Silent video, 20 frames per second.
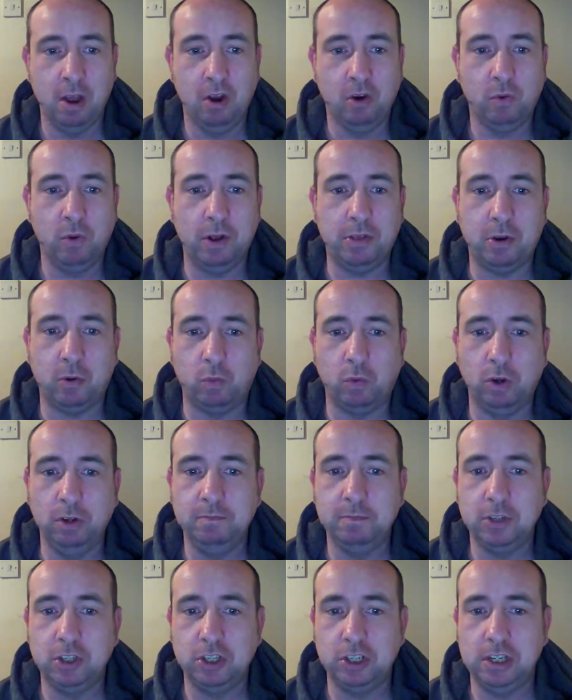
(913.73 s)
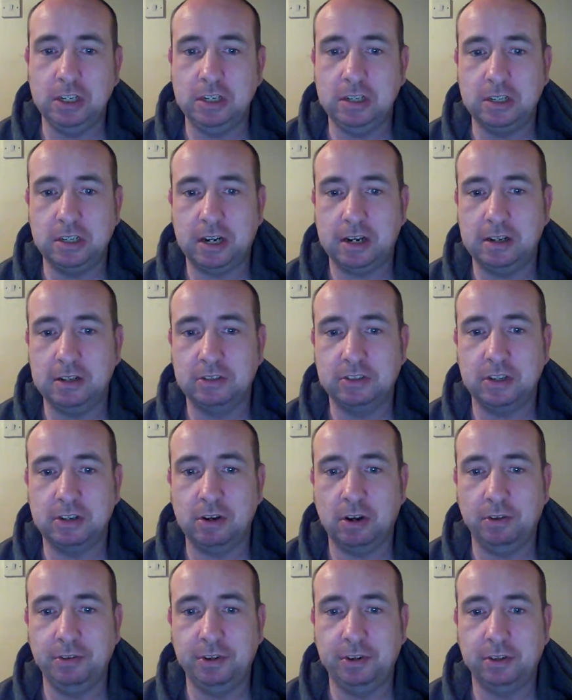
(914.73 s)
Whether one machine dials
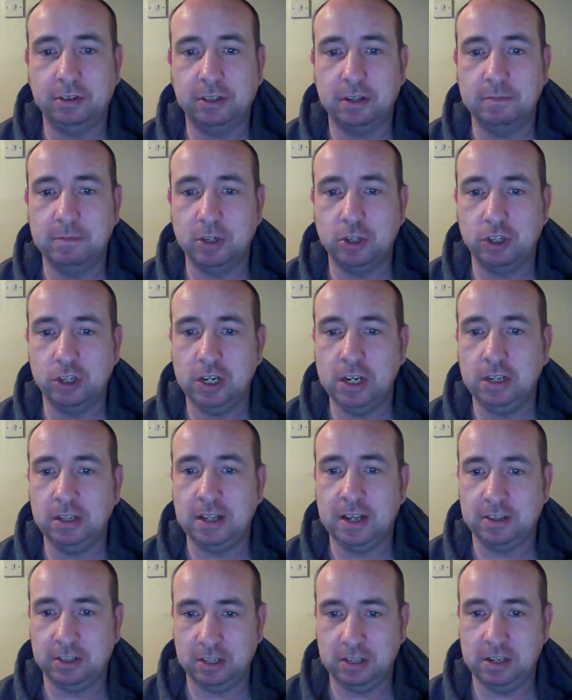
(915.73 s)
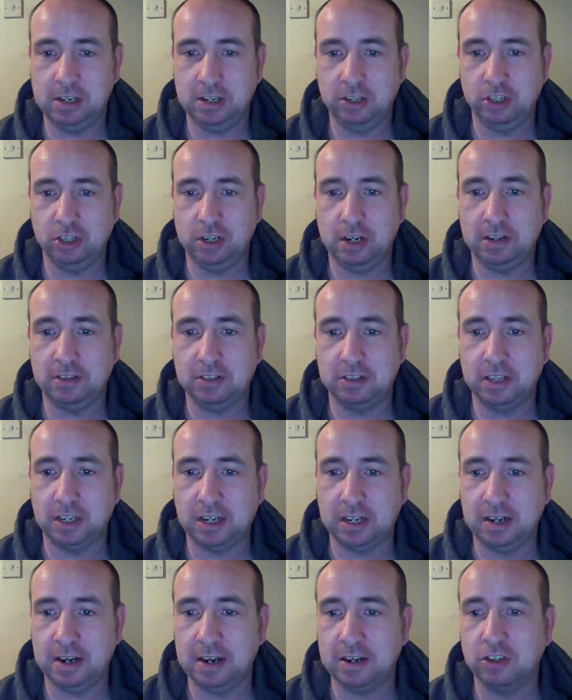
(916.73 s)
another, the machine that initiates the
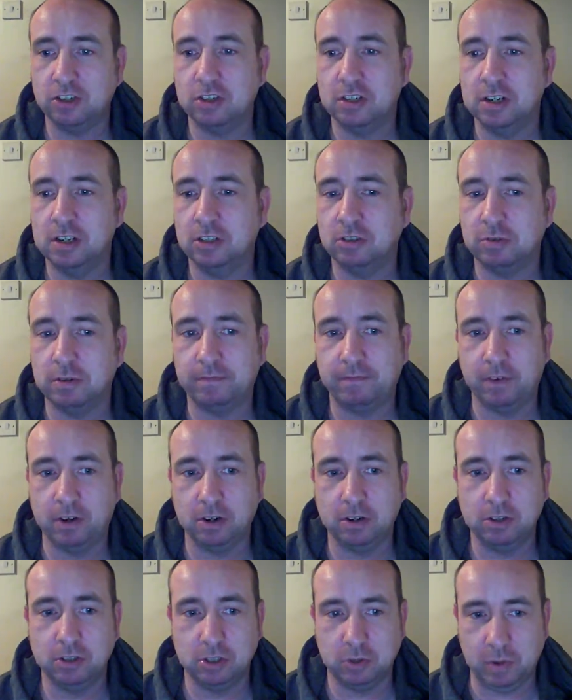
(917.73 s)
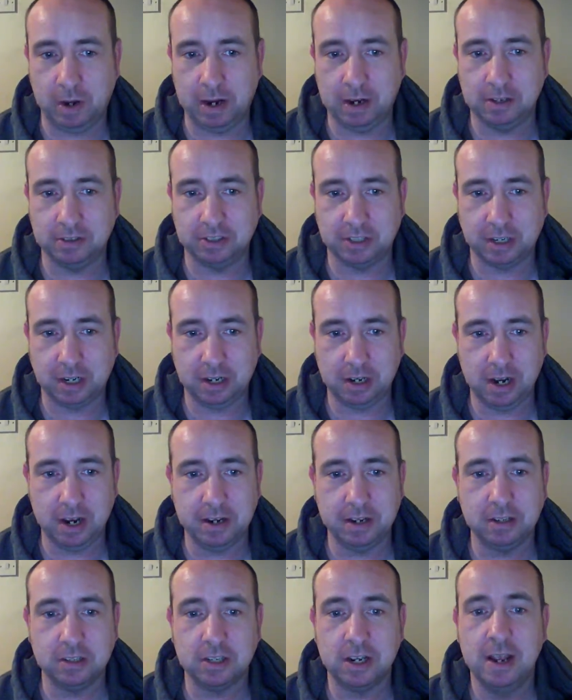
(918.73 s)
connection is referred to as a
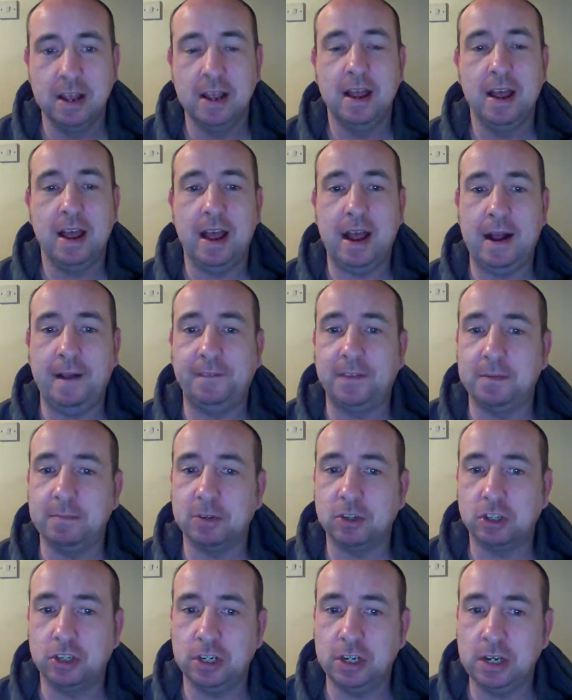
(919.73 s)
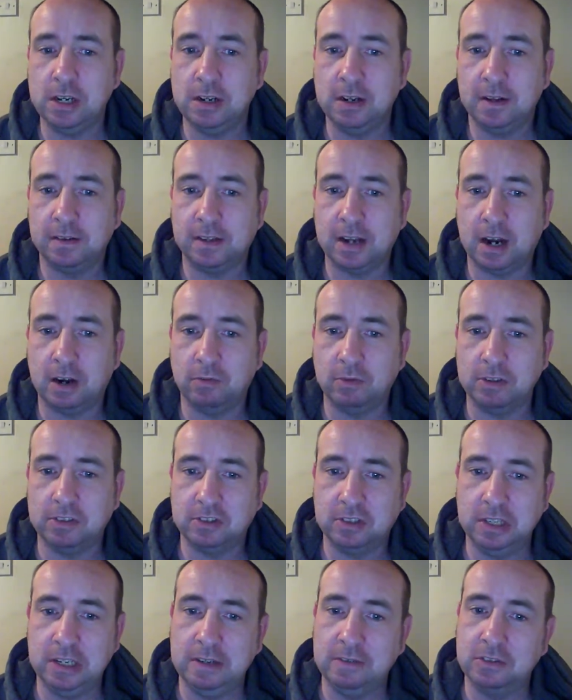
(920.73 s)
client, and the machine that
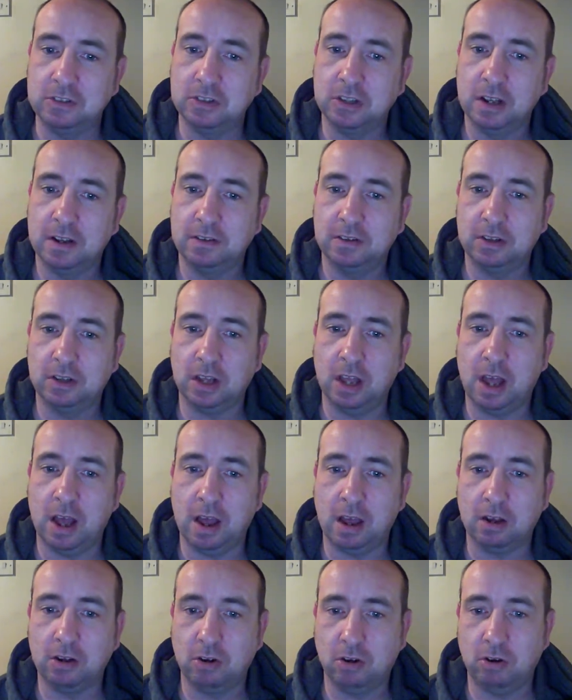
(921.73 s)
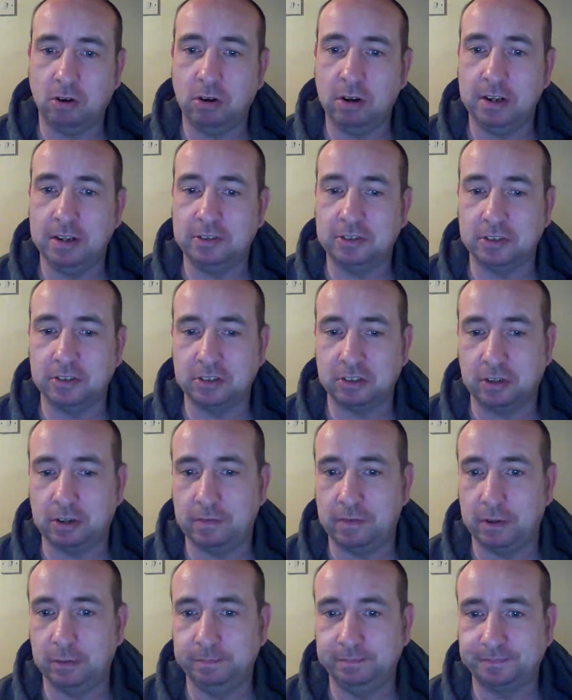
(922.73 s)
receives the call is a
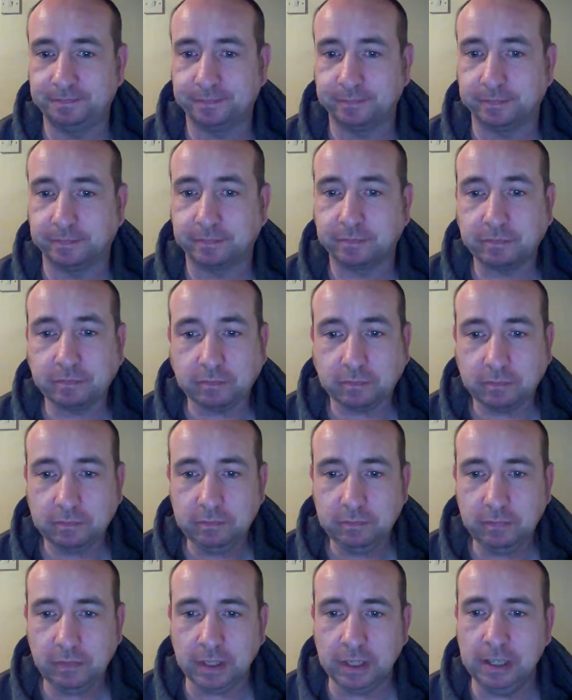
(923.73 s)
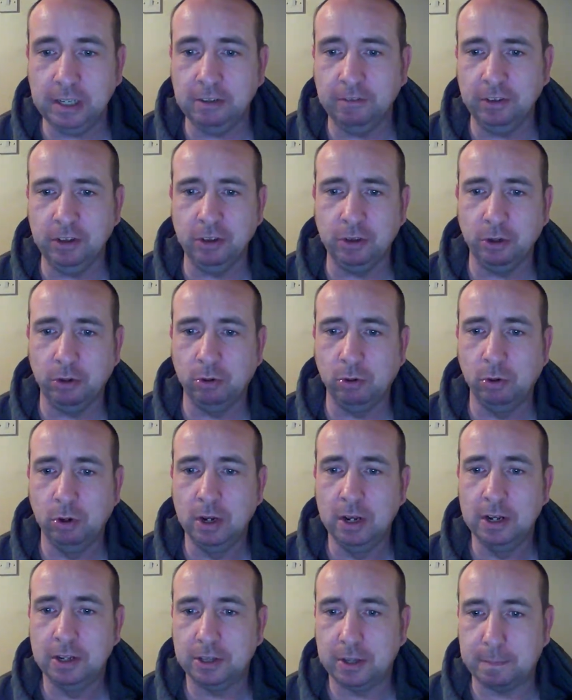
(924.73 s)
server, even though
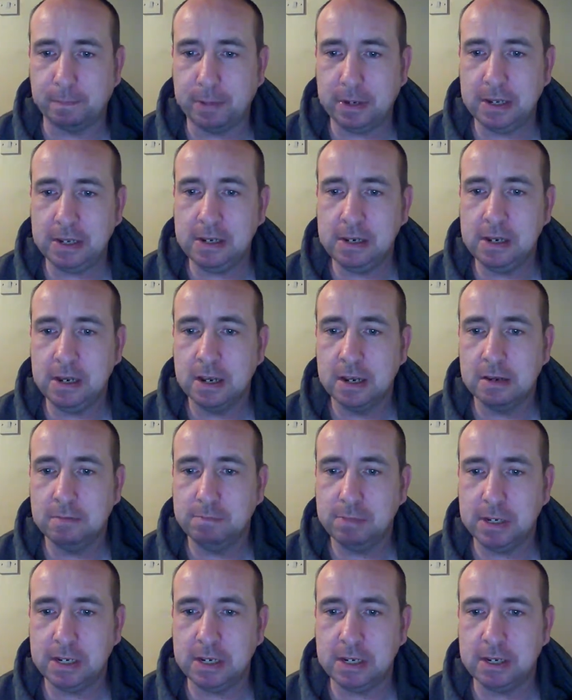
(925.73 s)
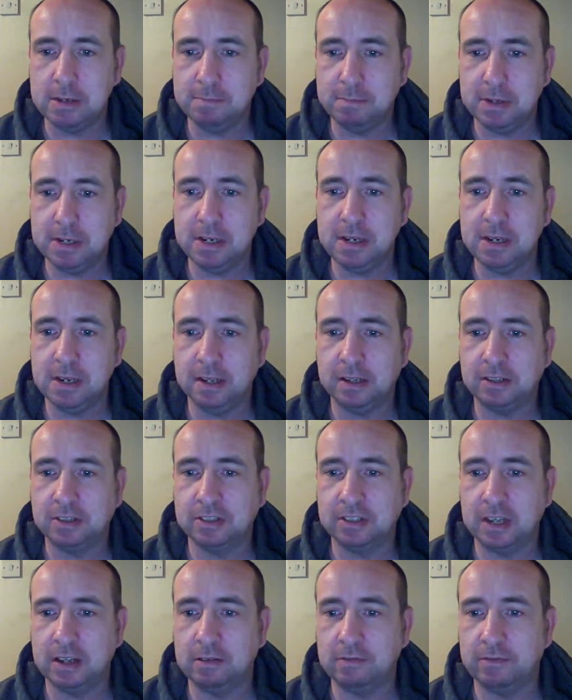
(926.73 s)
the PPP
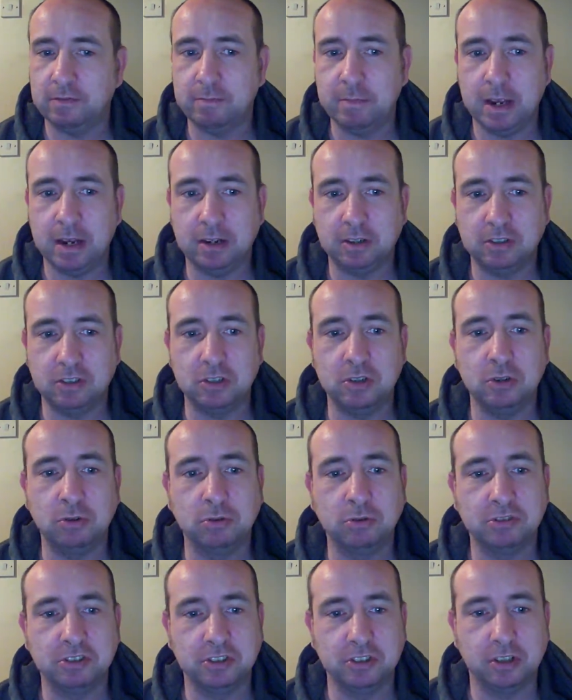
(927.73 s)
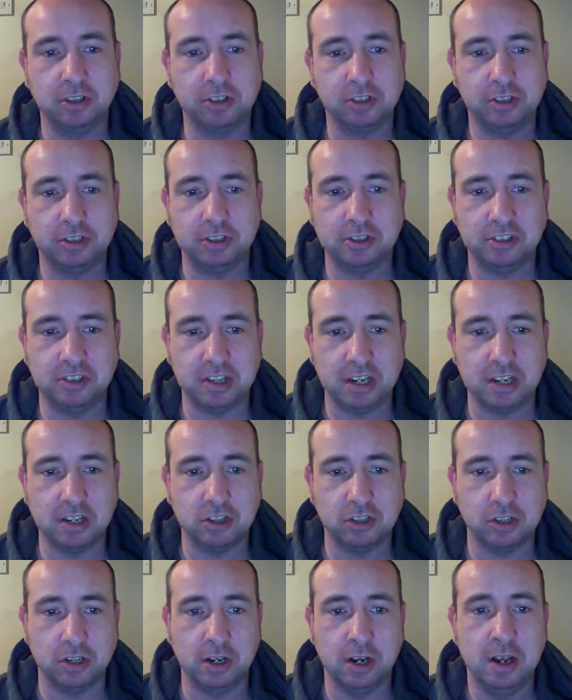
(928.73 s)
itself makes no such
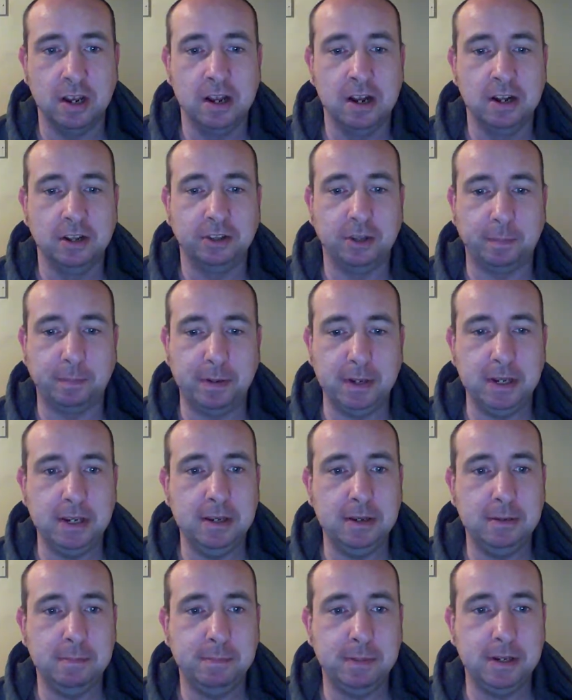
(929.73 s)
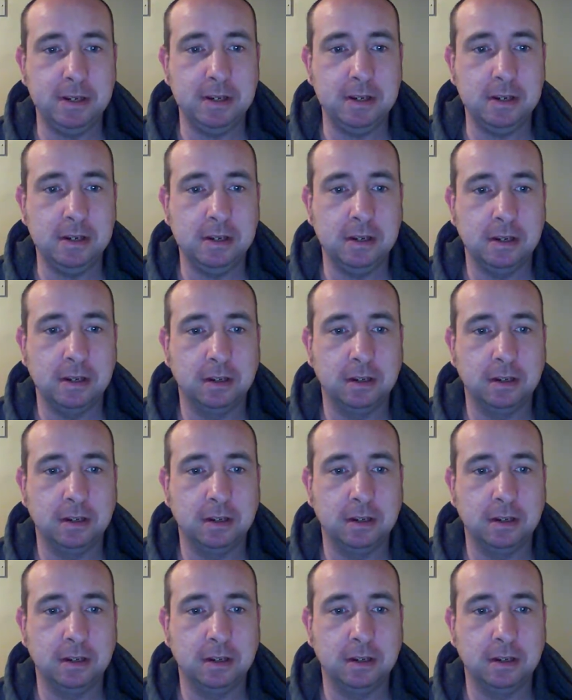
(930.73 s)
distinction. The PPP